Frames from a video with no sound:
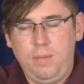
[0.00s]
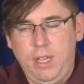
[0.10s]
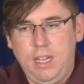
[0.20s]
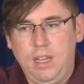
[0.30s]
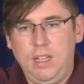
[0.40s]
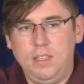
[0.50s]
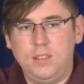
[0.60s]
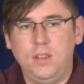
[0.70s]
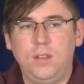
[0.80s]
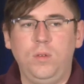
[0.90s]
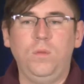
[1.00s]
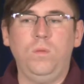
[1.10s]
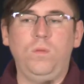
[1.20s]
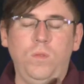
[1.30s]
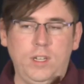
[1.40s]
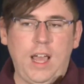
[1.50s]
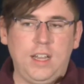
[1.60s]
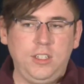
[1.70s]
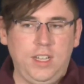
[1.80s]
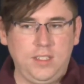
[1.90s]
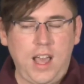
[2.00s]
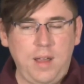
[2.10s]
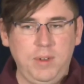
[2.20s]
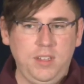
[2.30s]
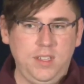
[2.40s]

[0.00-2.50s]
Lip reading: because what actually has to happen